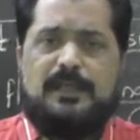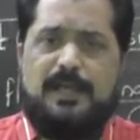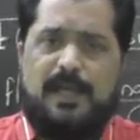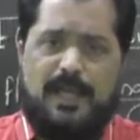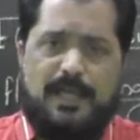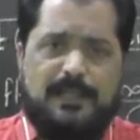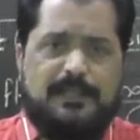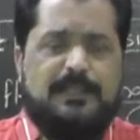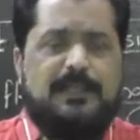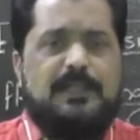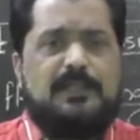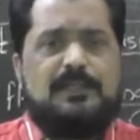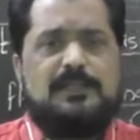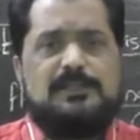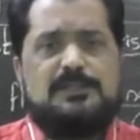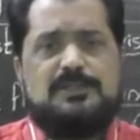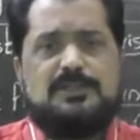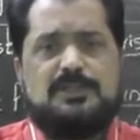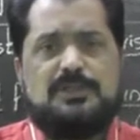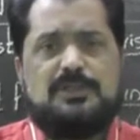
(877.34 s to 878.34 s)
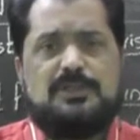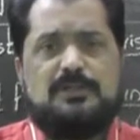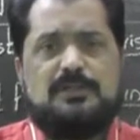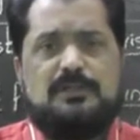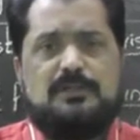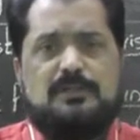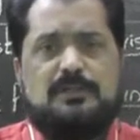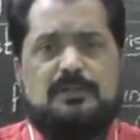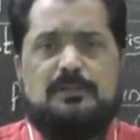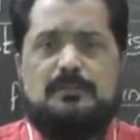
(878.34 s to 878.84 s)

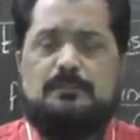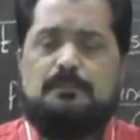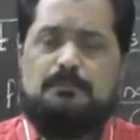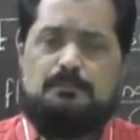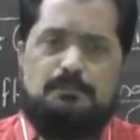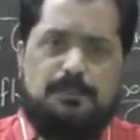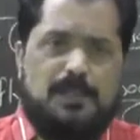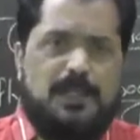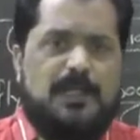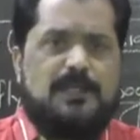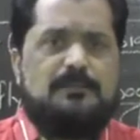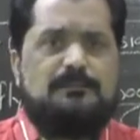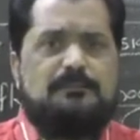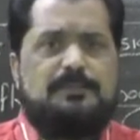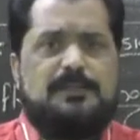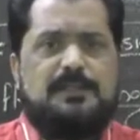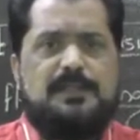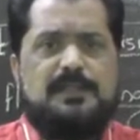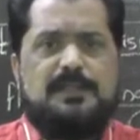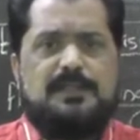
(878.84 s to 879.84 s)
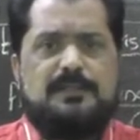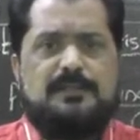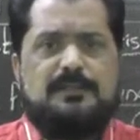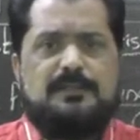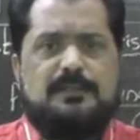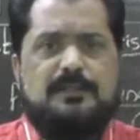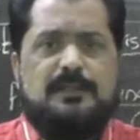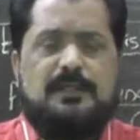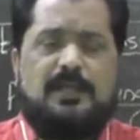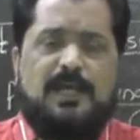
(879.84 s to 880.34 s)
agriculture, plant breeding,
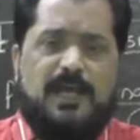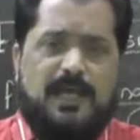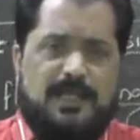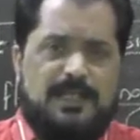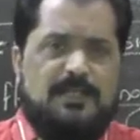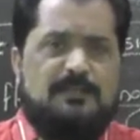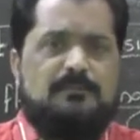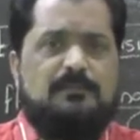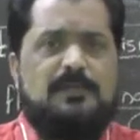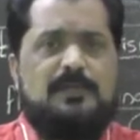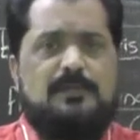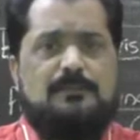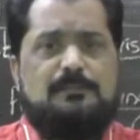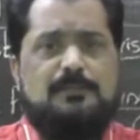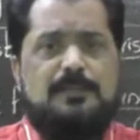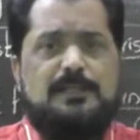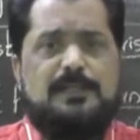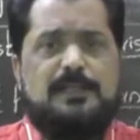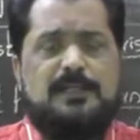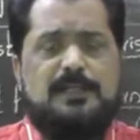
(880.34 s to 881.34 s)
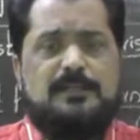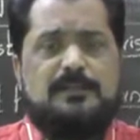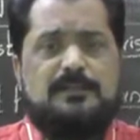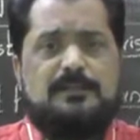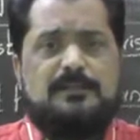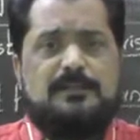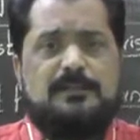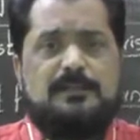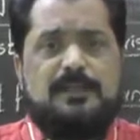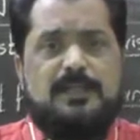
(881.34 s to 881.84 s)
animal breeding,
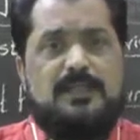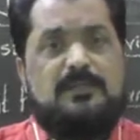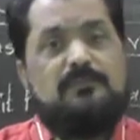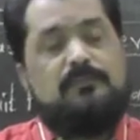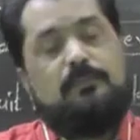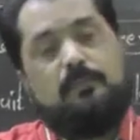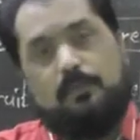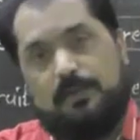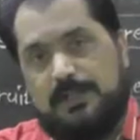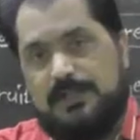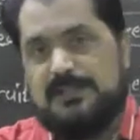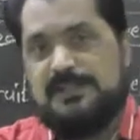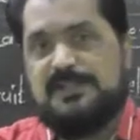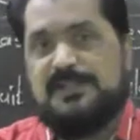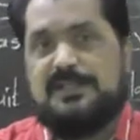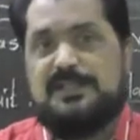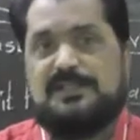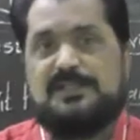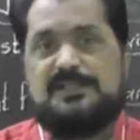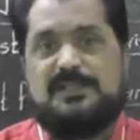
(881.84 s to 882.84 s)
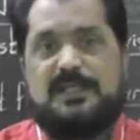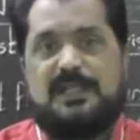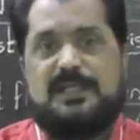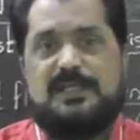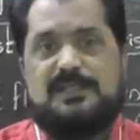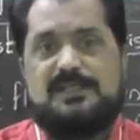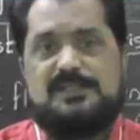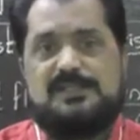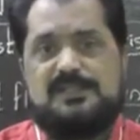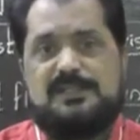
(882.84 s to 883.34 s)
in forensic
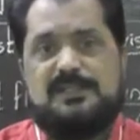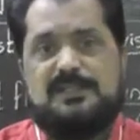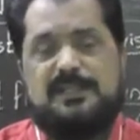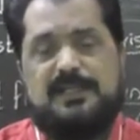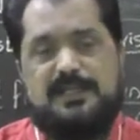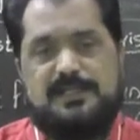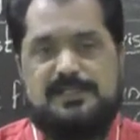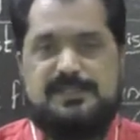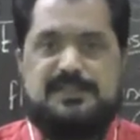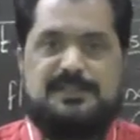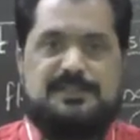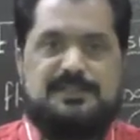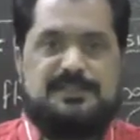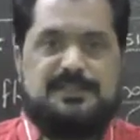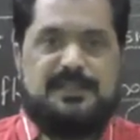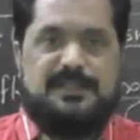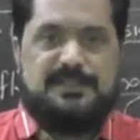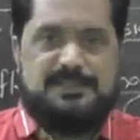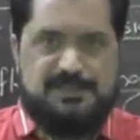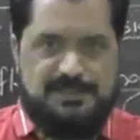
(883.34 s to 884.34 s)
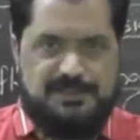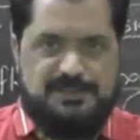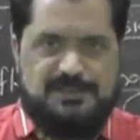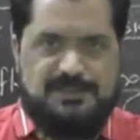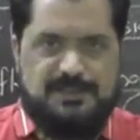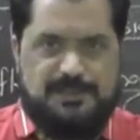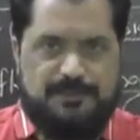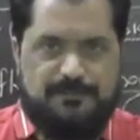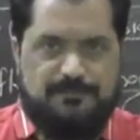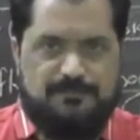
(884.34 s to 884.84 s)
science, etc.,
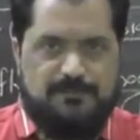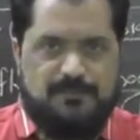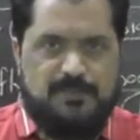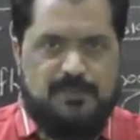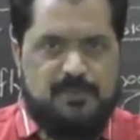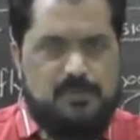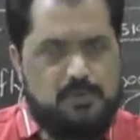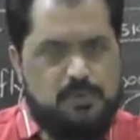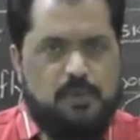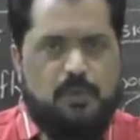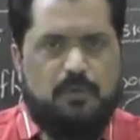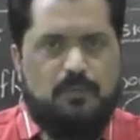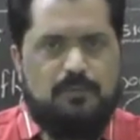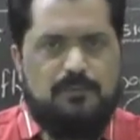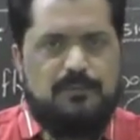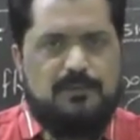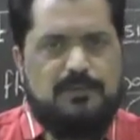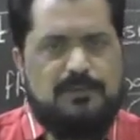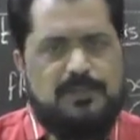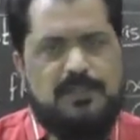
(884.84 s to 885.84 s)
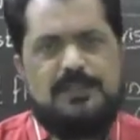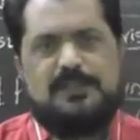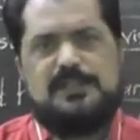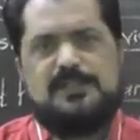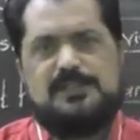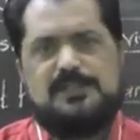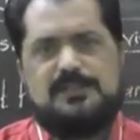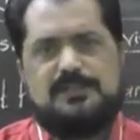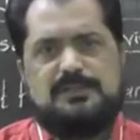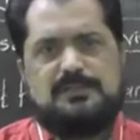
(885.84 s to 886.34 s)
etc. So let
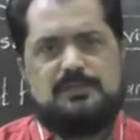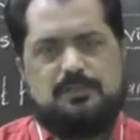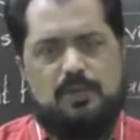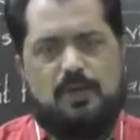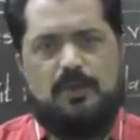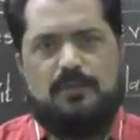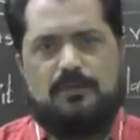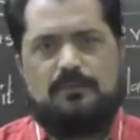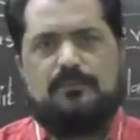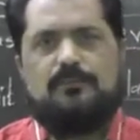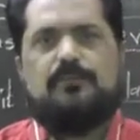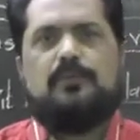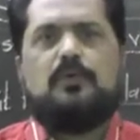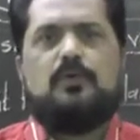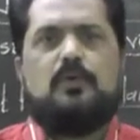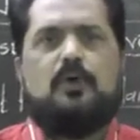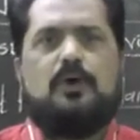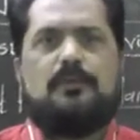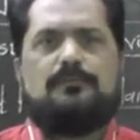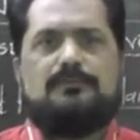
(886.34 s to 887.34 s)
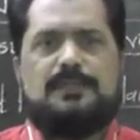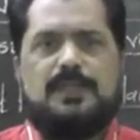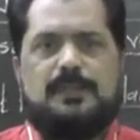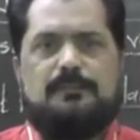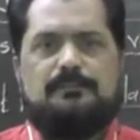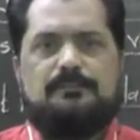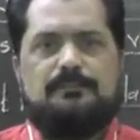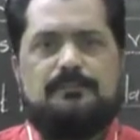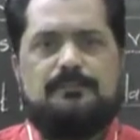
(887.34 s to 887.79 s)
us talk few of them